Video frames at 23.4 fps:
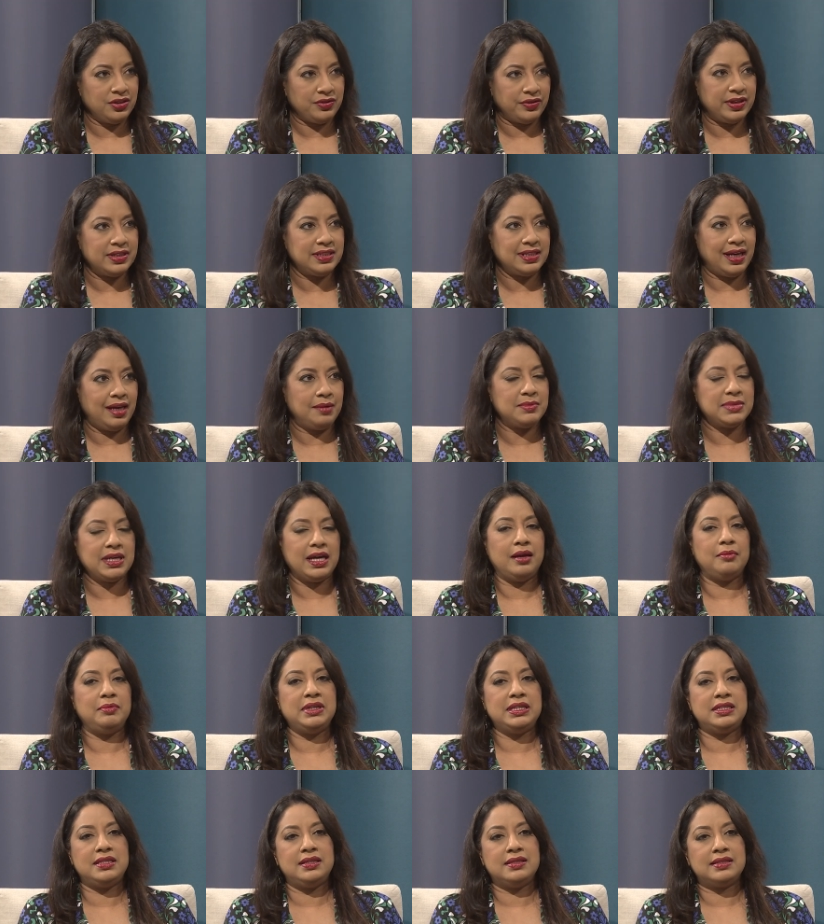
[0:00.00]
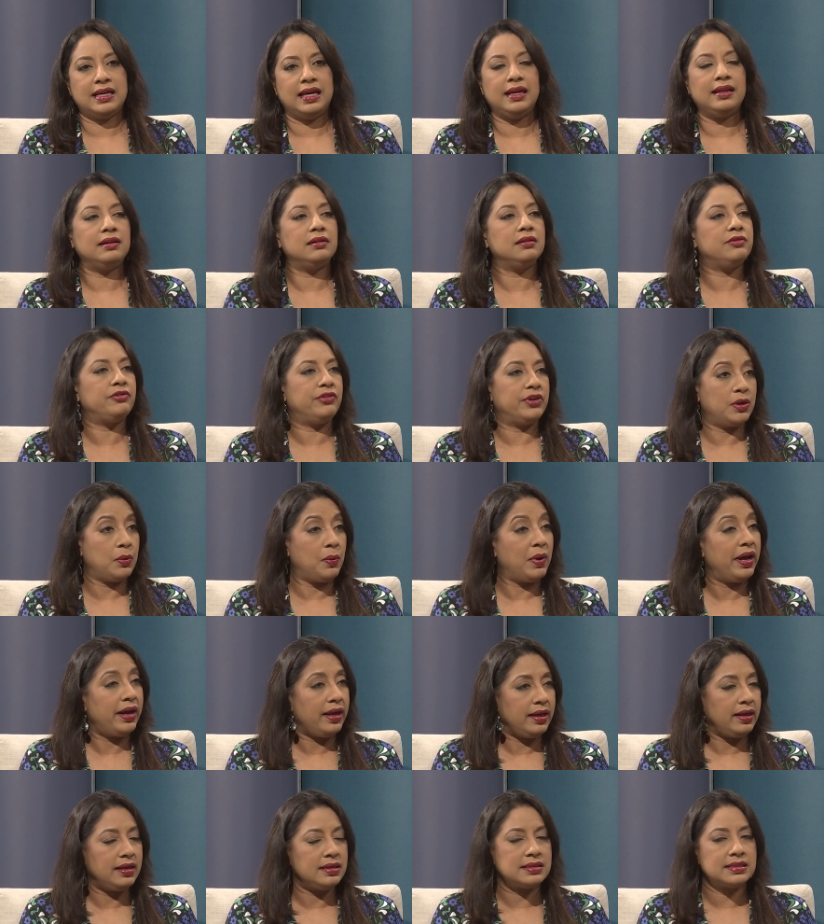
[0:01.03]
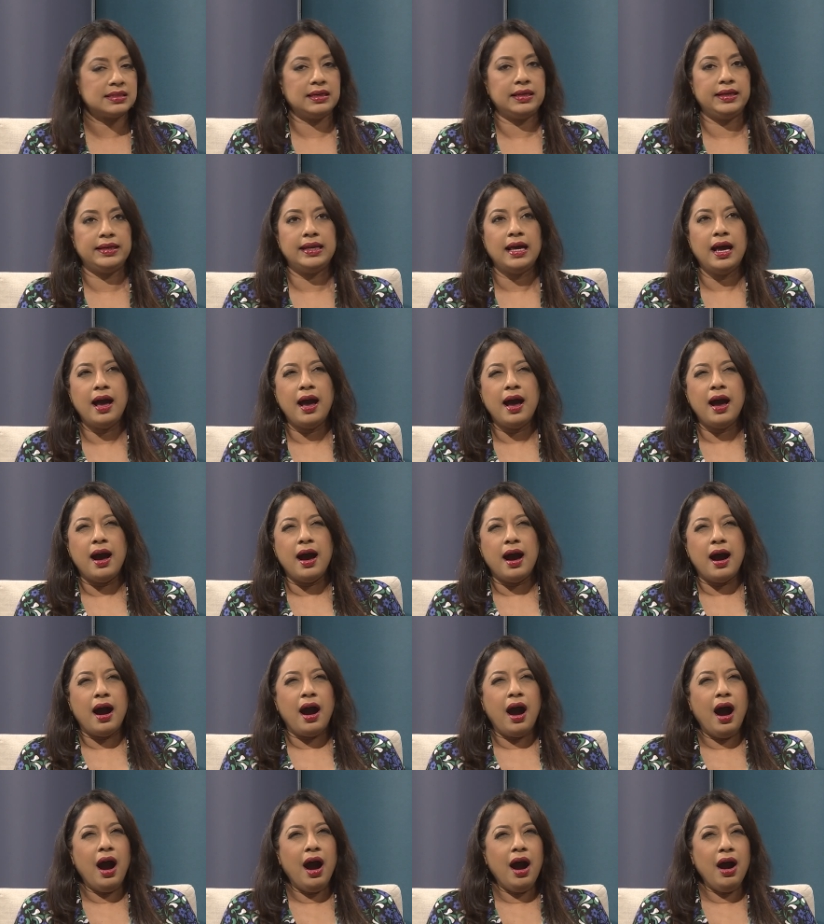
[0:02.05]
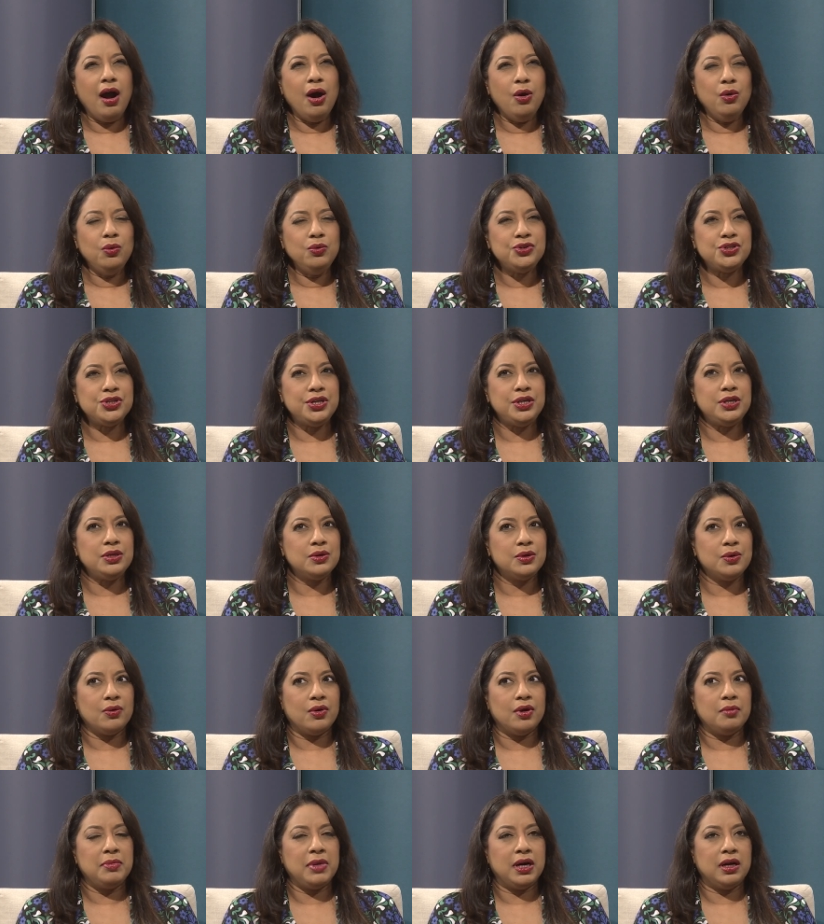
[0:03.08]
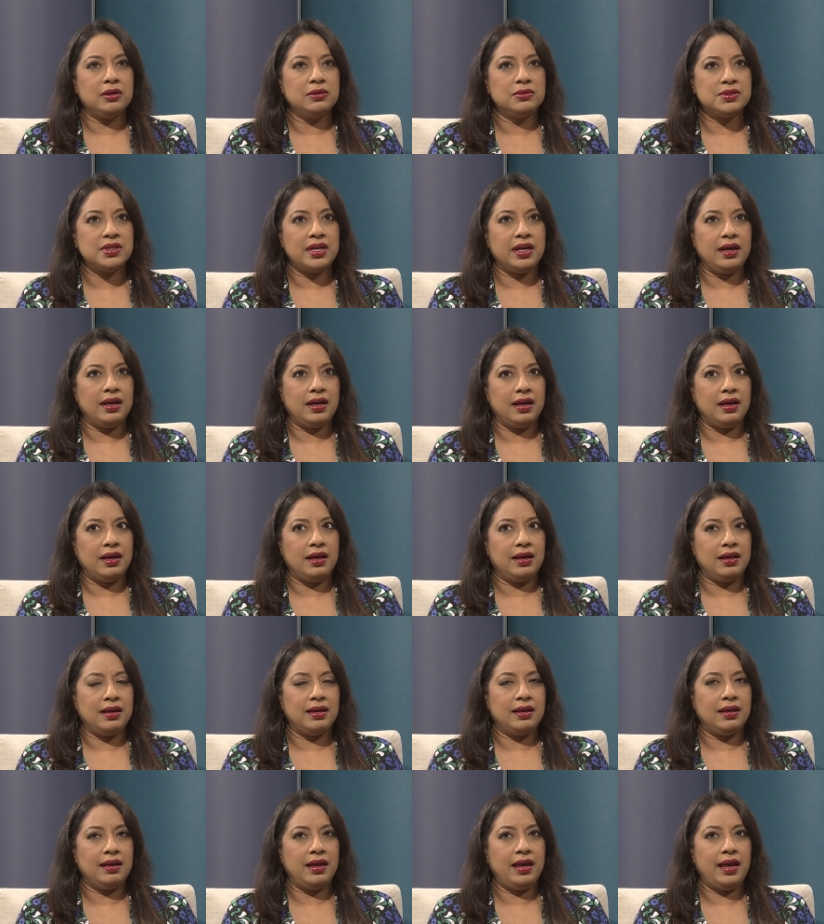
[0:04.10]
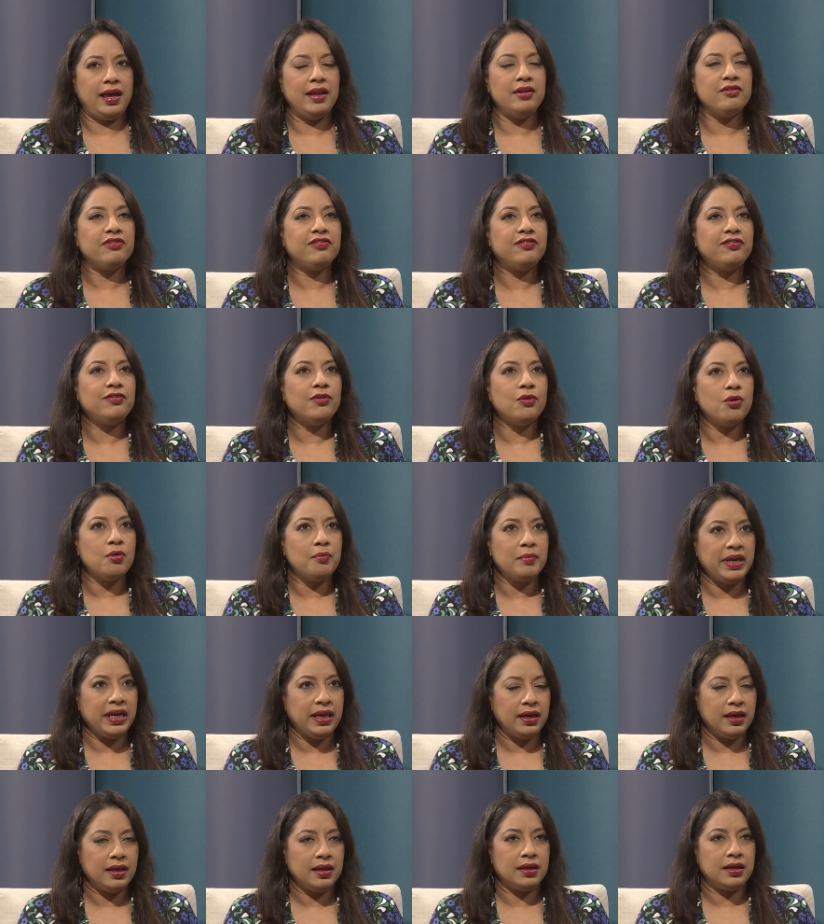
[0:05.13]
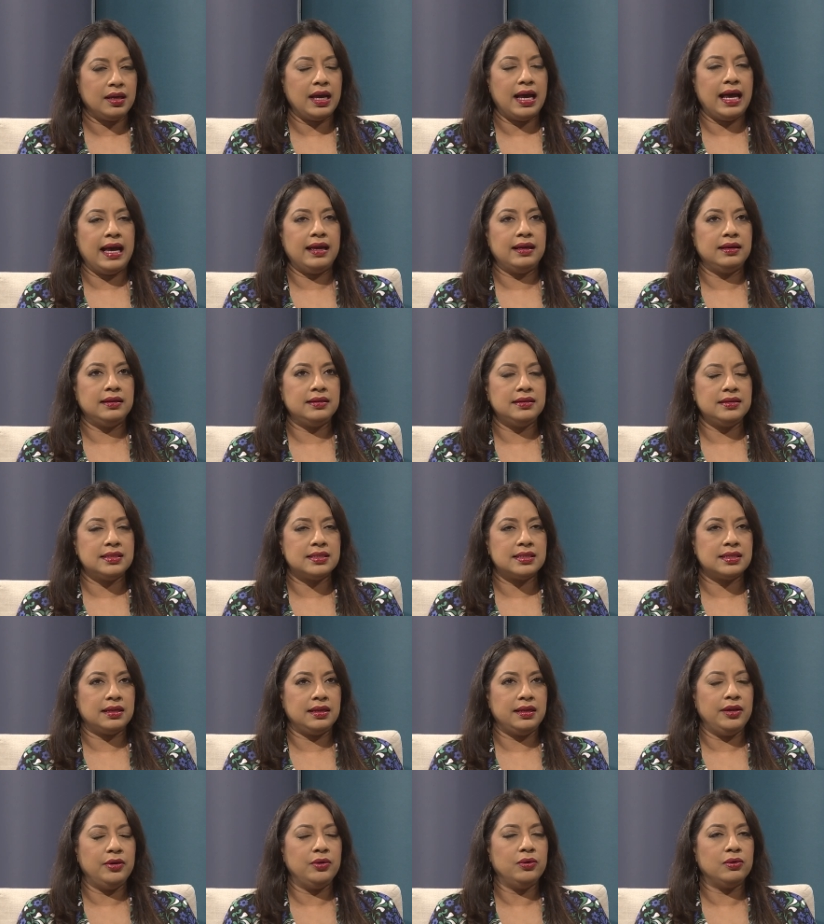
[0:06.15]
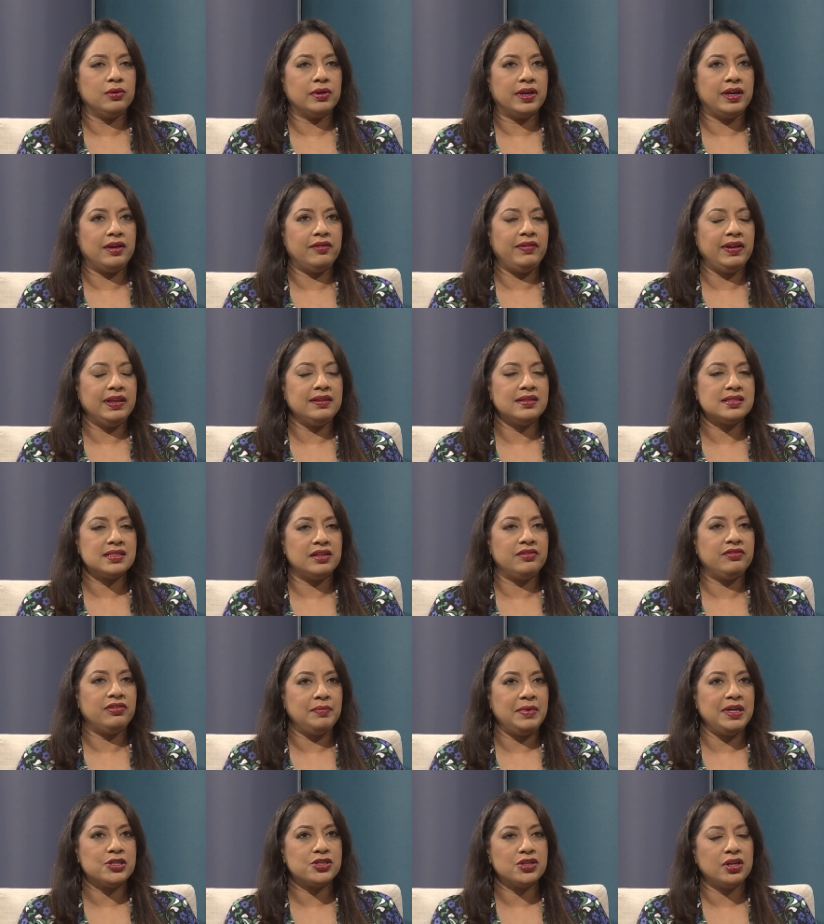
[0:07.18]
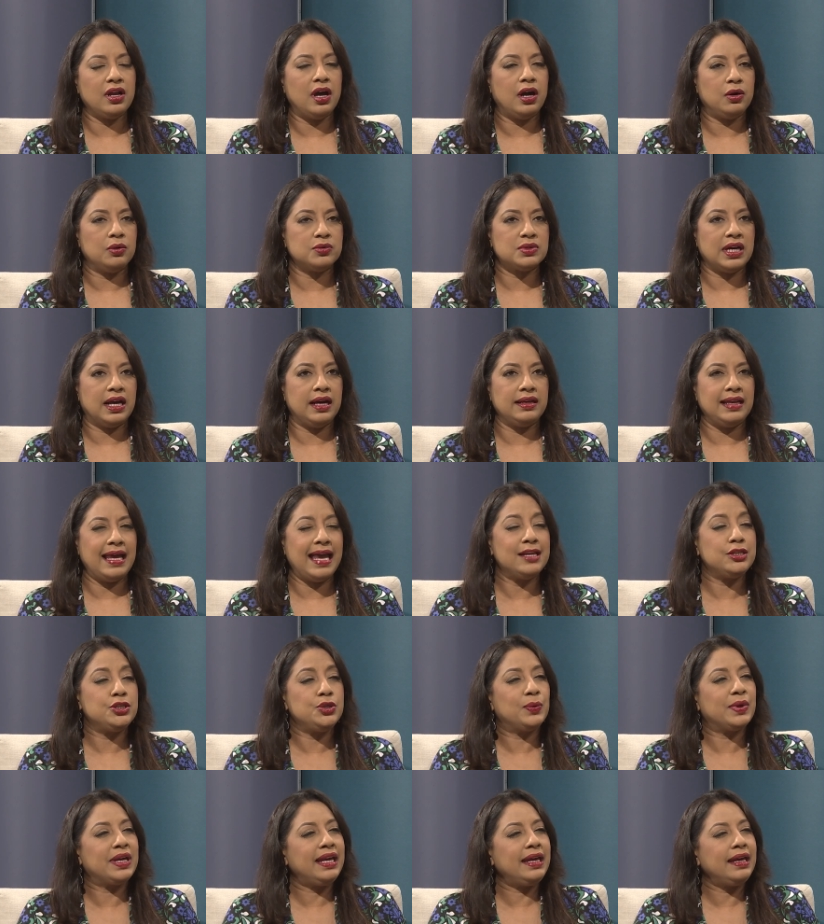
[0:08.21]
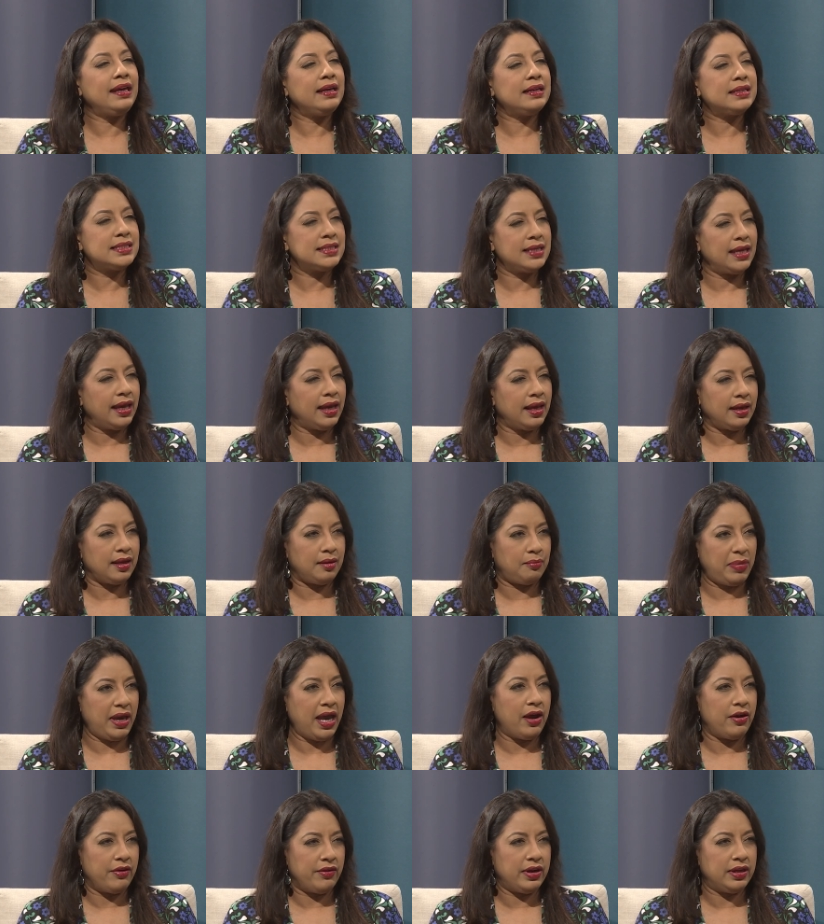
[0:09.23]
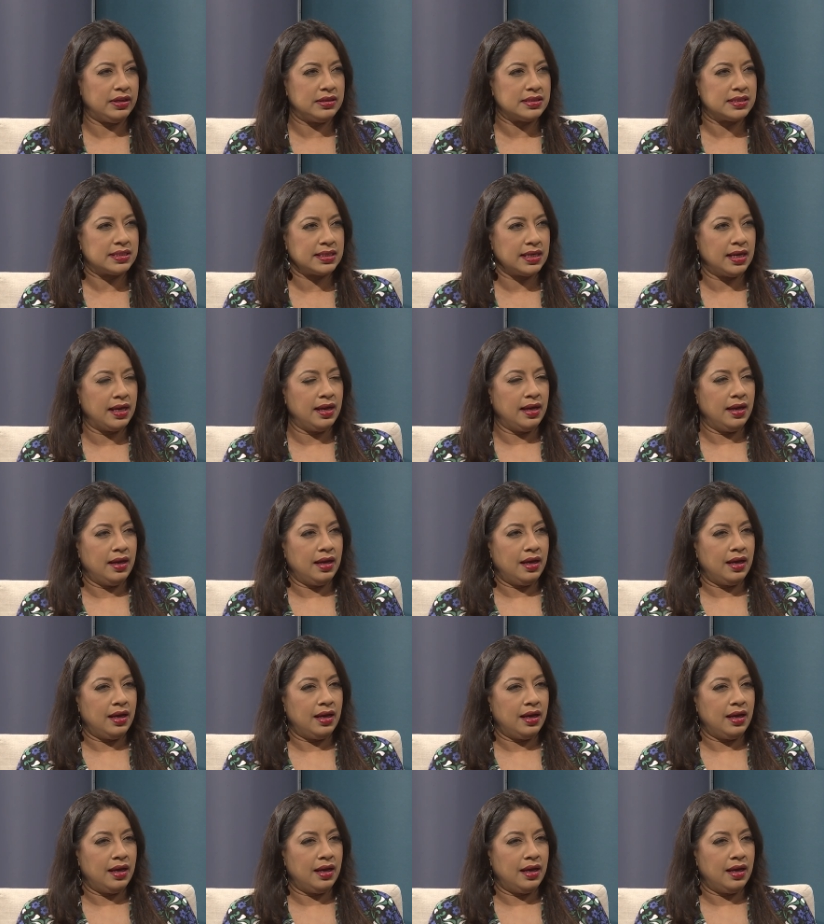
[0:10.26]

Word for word: children type diabetes and require insulin. How do you go about informing and, you know, giving this information out and educating parents